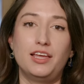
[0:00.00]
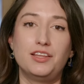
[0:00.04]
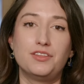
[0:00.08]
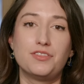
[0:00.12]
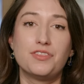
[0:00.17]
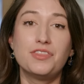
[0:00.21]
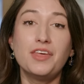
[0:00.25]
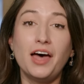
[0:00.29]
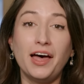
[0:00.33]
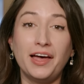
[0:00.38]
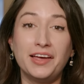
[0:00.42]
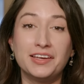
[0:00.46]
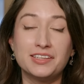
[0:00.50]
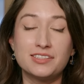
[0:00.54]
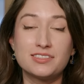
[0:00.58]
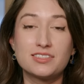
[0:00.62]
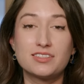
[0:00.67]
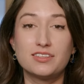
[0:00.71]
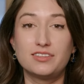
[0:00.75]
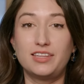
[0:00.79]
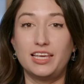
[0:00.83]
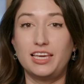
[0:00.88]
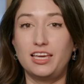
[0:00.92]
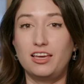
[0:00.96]
and thus
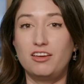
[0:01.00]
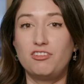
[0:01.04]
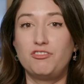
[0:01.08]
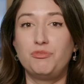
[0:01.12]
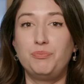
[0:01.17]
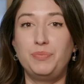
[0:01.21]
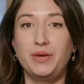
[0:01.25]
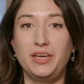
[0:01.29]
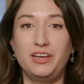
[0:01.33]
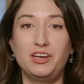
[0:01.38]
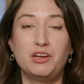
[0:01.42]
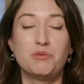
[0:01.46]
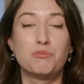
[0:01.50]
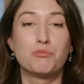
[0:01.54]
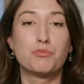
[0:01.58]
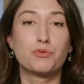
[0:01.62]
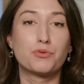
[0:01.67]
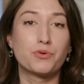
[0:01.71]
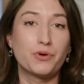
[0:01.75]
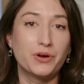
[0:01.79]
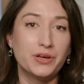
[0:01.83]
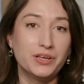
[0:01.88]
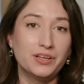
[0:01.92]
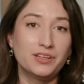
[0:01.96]
they have been
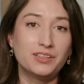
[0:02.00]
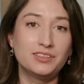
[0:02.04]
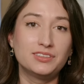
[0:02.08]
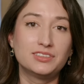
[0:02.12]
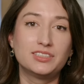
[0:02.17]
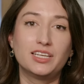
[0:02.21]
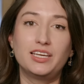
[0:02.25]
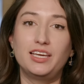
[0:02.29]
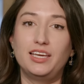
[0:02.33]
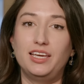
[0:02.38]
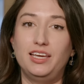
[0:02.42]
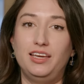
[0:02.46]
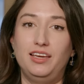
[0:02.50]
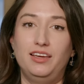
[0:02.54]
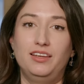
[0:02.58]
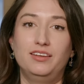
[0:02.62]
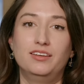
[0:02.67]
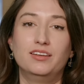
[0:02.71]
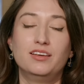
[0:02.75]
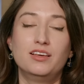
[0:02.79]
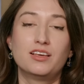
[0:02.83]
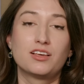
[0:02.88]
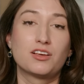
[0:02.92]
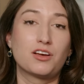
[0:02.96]
embroiled
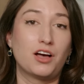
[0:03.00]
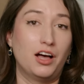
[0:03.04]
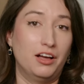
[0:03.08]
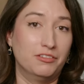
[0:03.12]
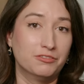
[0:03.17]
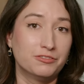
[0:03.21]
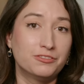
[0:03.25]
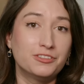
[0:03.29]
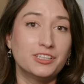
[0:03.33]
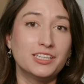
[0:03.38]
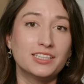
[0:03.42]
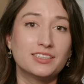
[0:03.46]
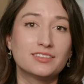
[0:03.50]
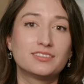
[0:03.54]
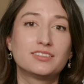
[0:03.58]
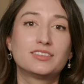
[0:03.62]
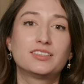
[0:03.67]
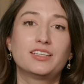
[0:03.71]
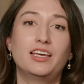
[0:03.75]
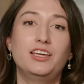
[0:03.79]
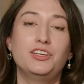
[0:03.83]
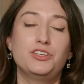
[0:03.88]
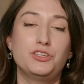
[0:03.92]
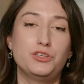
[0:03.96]
in conflicts
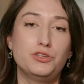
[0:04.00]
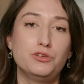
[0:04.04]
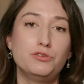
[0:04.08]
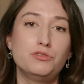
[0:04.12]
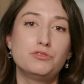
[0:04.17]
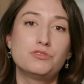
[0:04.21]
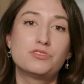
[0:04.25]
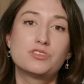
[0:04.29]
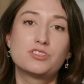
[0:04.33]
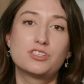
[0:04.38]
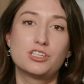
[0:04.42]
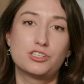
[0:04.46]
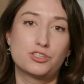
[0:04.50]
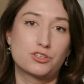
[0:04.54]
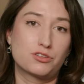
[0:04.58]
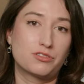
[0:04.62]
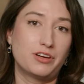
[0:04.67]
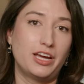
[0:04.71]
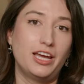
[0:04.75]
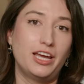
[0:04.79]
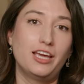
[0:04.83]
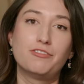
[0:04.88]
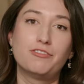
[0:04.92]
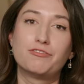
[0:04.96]
and used to
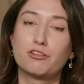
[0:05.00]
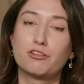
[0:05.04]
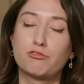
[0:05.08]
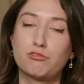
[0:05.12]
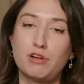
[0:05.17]
trade for